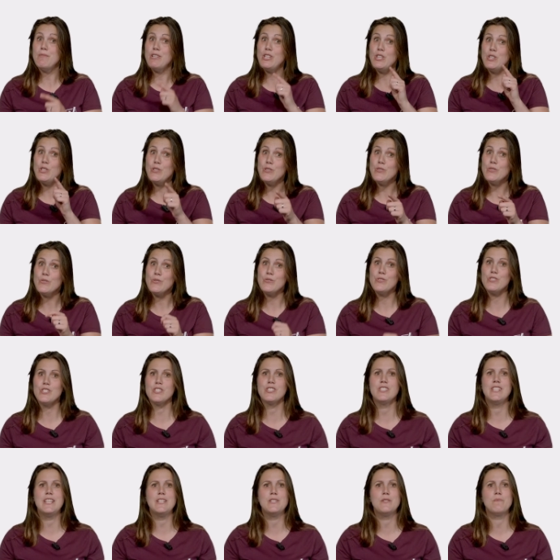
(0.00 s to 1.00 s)
you
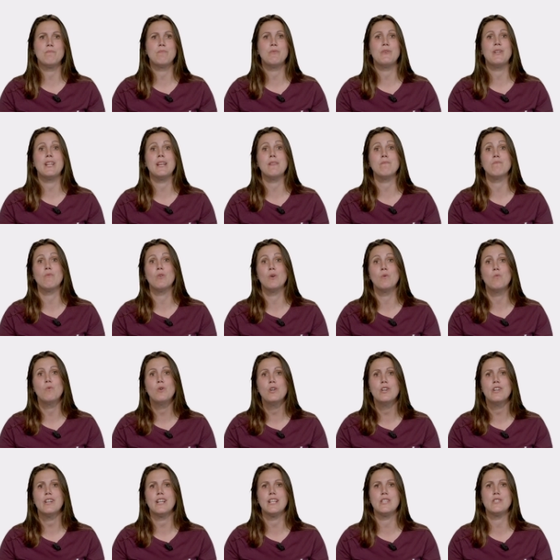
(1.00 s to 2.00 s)
just need to put in more
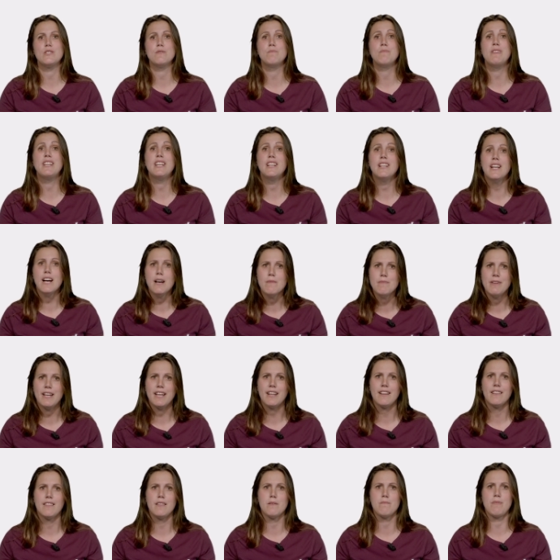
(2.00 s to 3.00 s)
work into
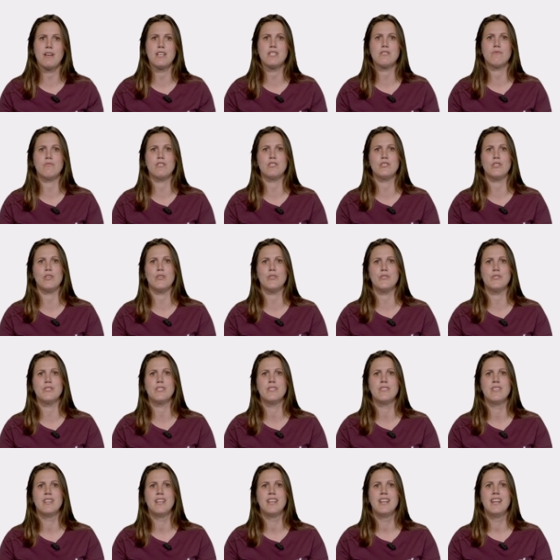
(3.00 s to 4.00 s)
becoming the best result.
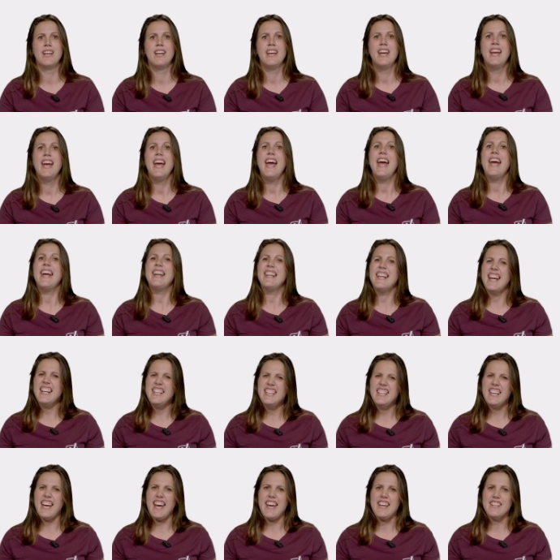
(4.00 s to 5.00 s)
In any
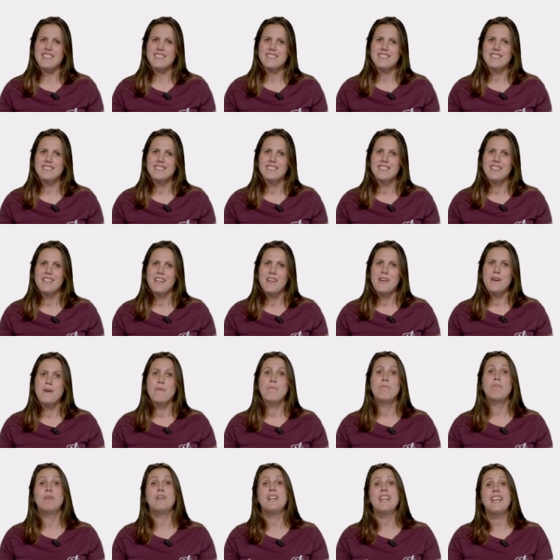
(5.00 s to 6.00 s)
case,
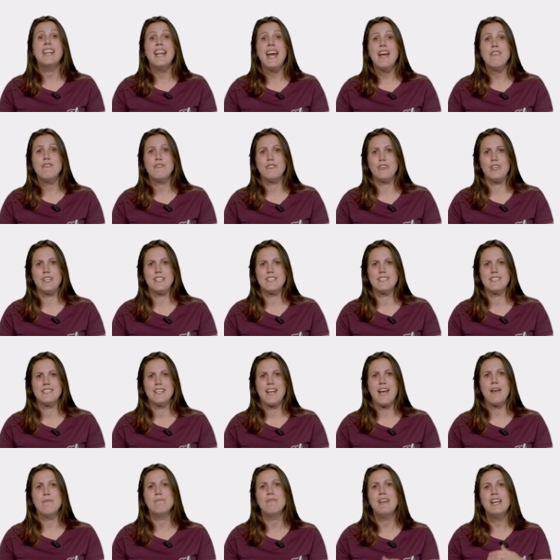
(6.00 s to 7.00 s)
Put in effort
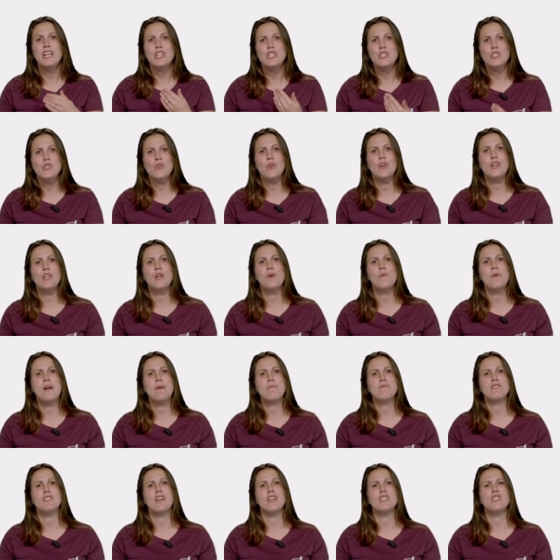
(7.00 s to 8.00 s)
and make sure your
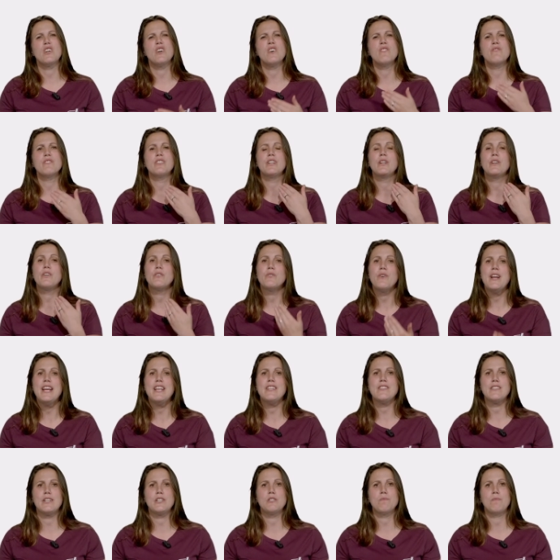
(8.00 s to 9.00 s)
website offers a
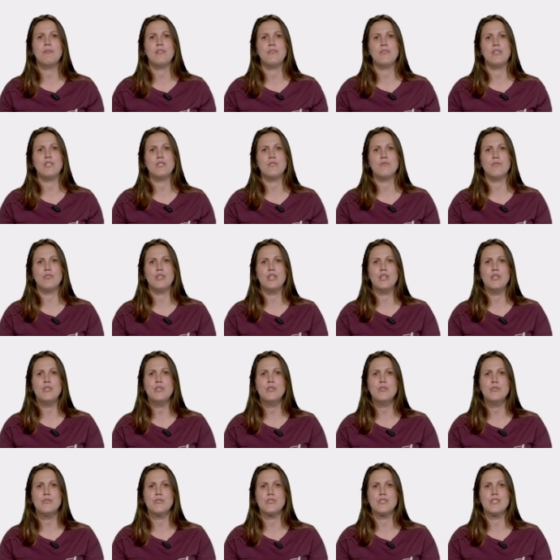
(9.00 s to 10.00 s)
great experience for your
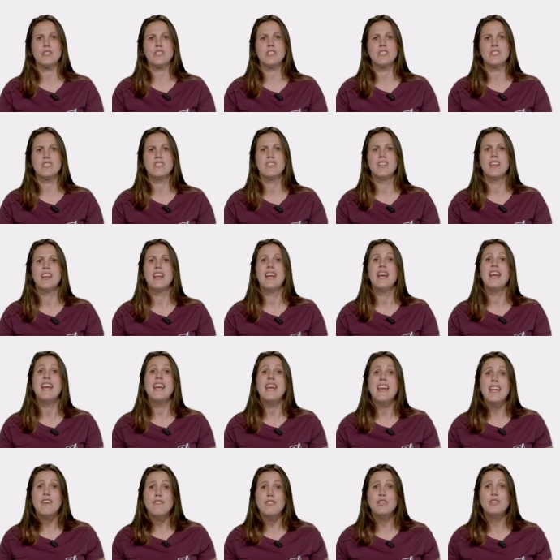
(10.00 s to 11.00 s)
users.
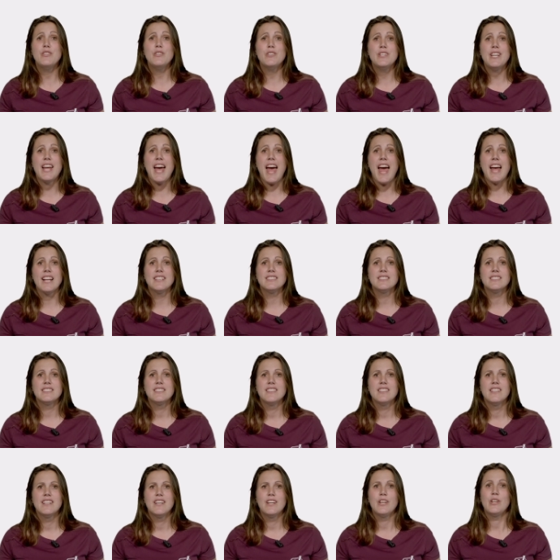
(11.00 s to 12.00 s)
If you do that,
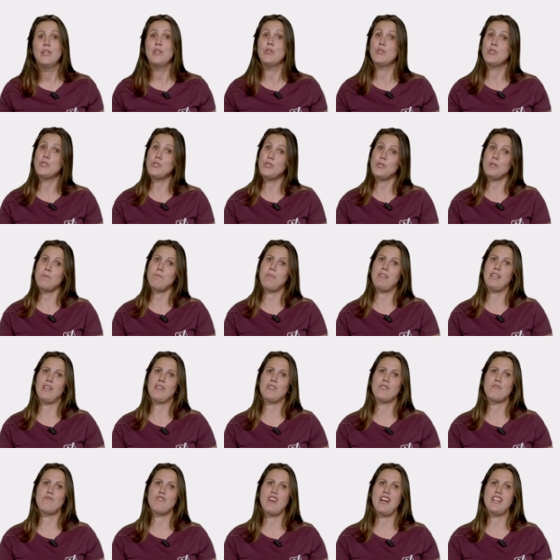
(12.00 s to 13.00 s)
you should be on
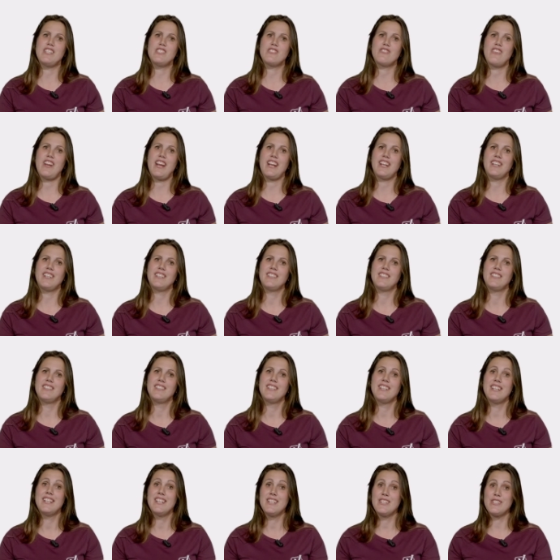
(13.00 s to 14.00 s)
the right track.
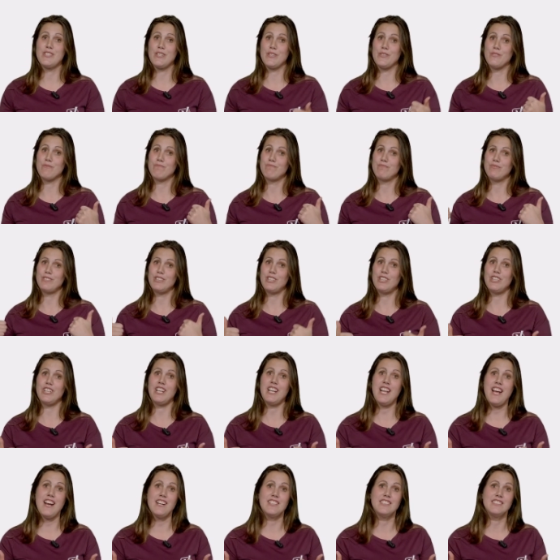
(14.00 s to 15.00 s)
So good
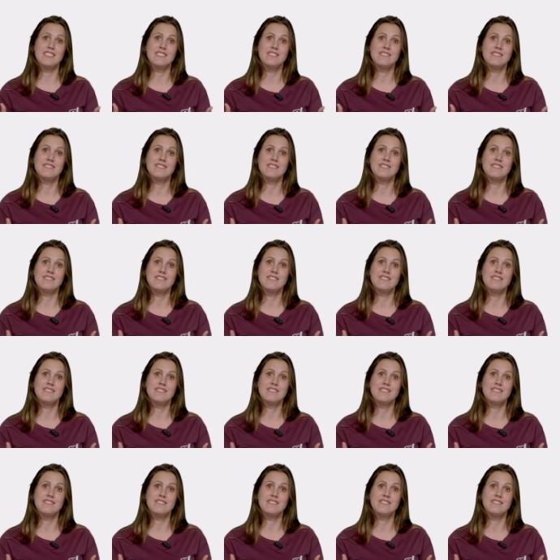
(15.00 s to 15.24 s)
luck!